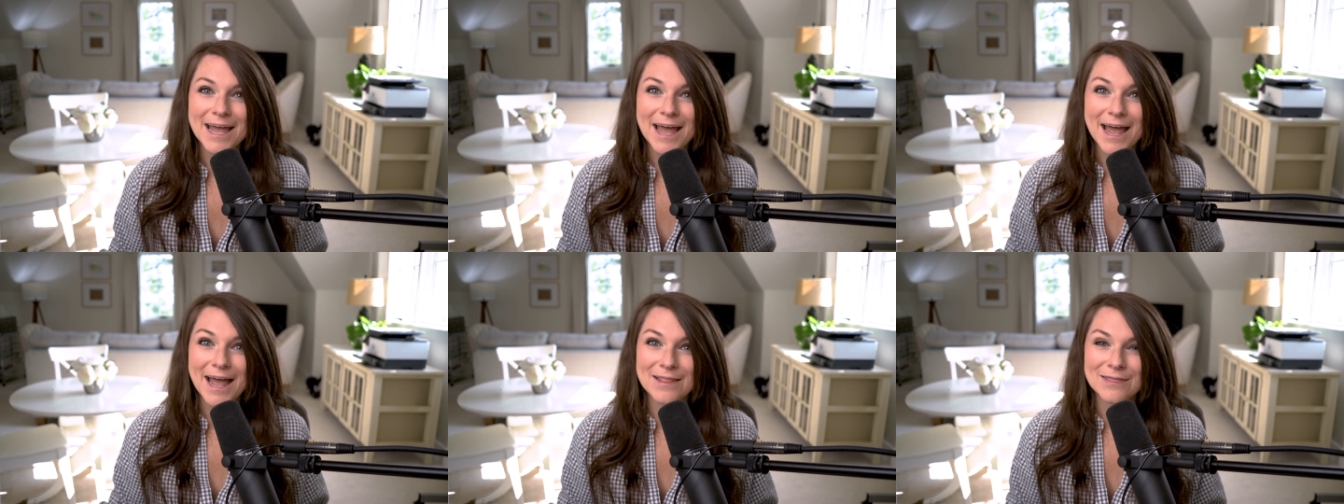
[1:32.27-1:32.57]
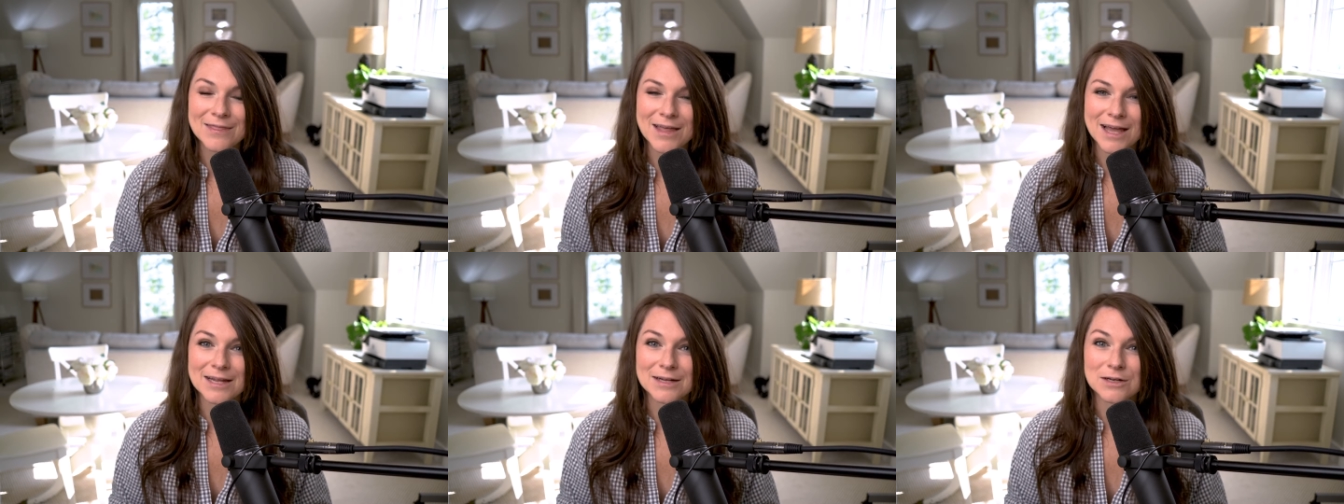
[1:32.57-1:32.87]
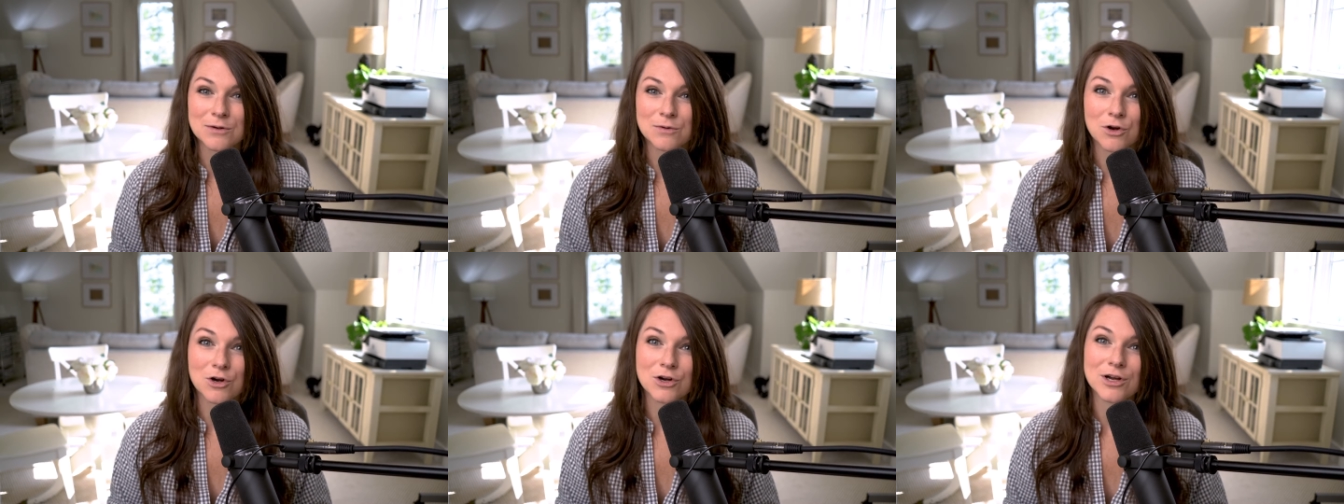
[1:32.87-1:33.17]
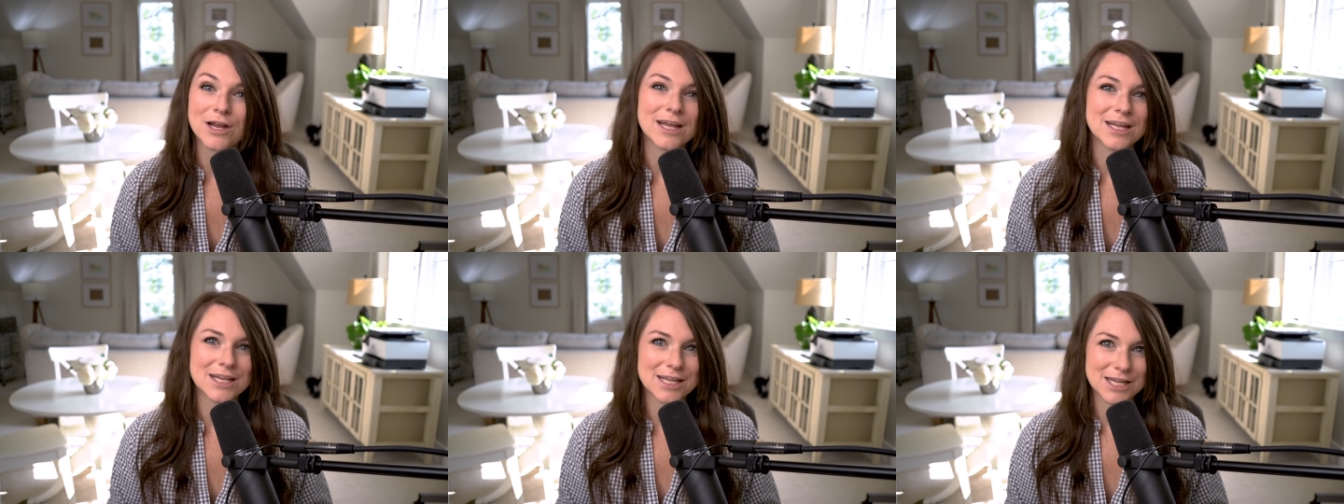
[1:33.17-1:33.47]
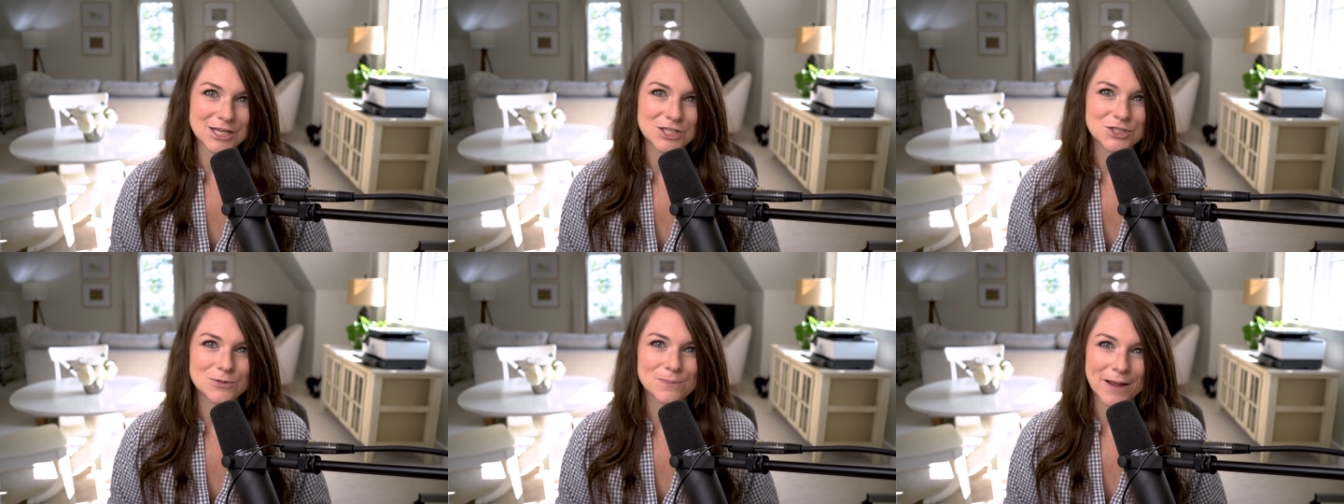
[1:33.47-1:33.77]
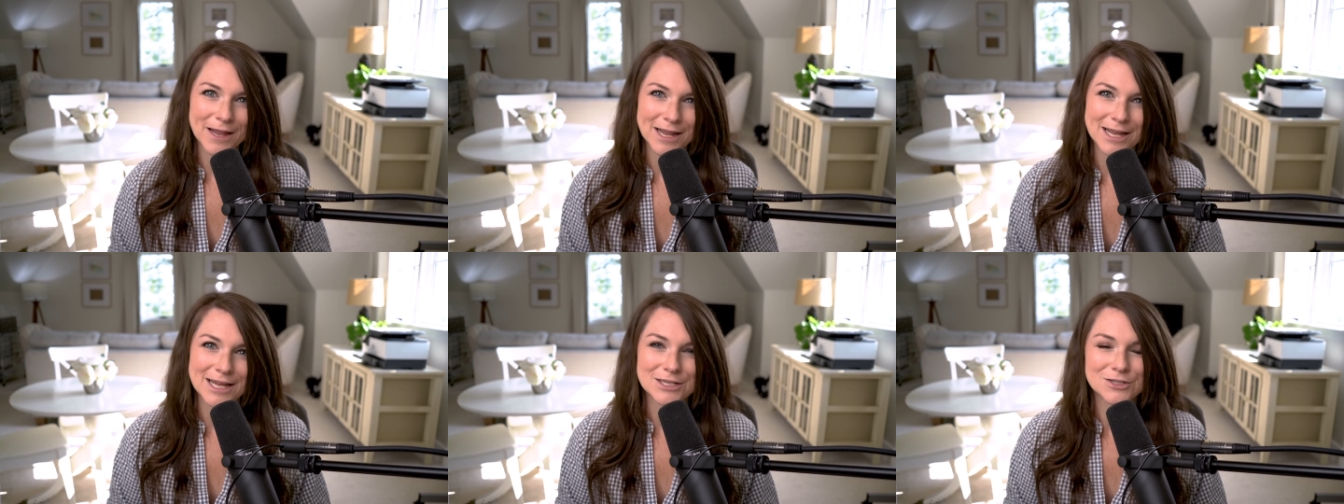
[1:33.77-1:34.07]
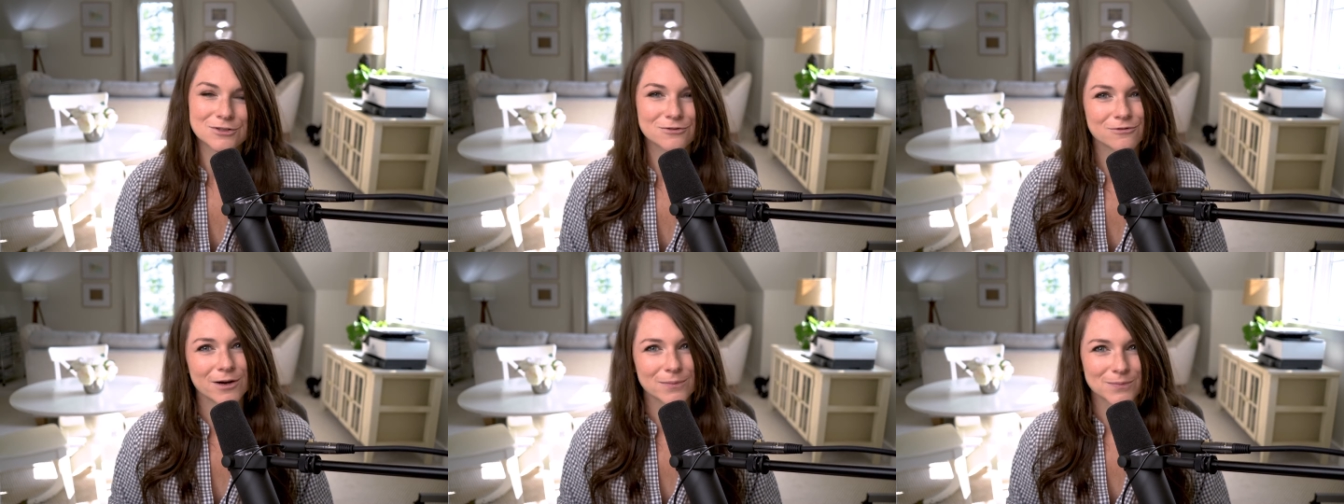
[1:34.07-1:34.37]
and then create each
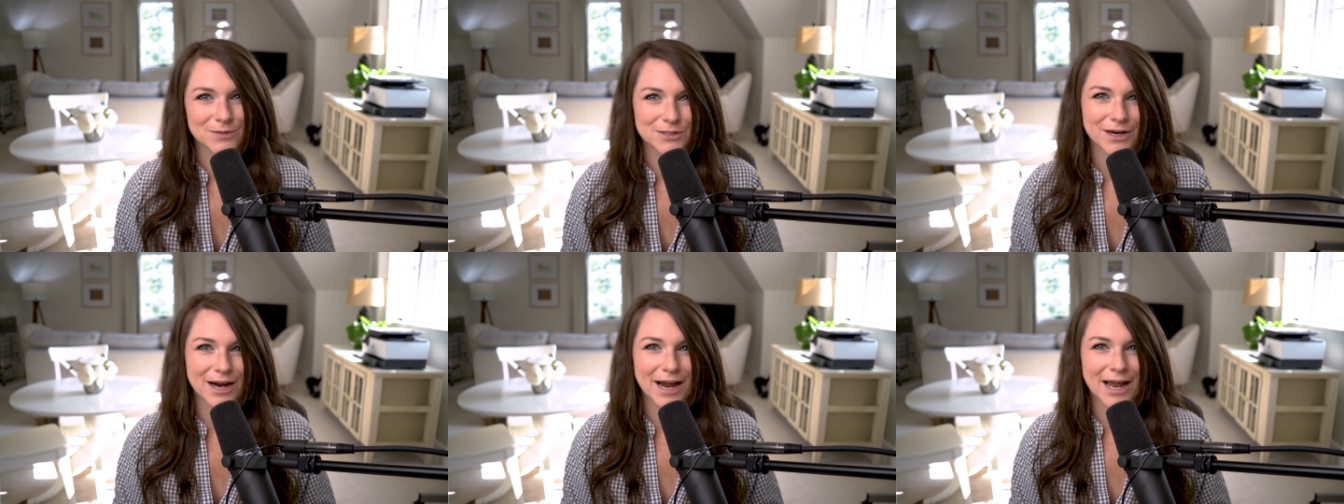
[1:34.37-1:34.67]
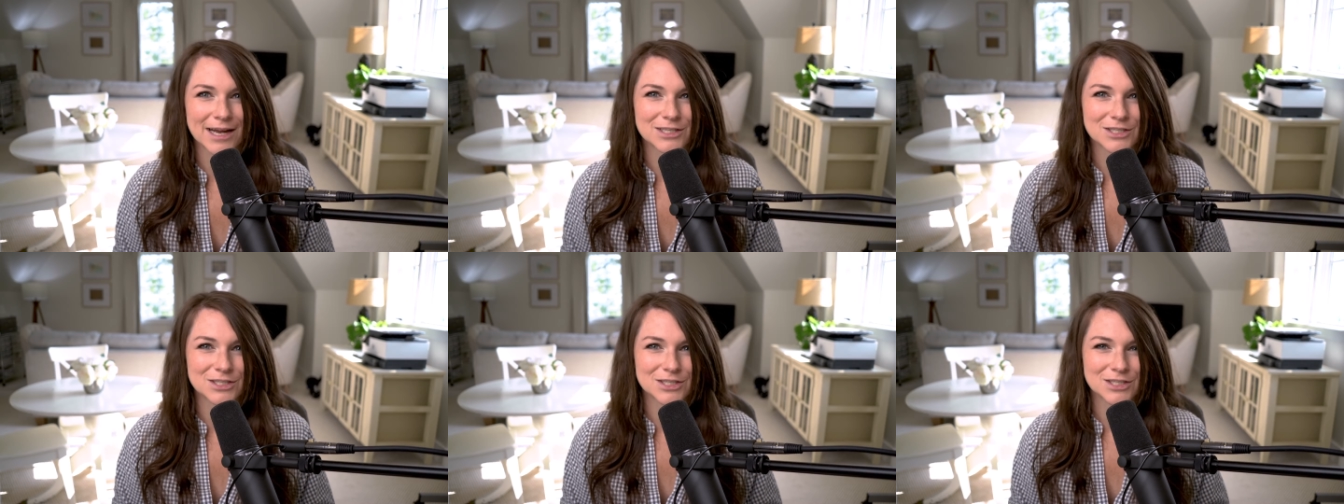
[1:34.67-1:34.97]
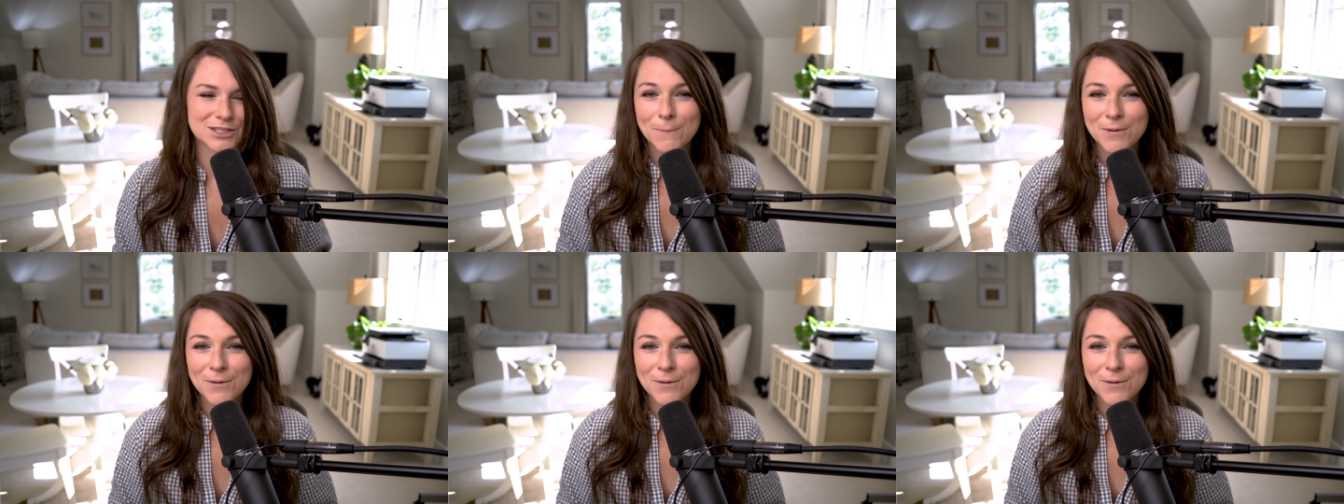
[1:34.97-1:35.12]
page from scratch.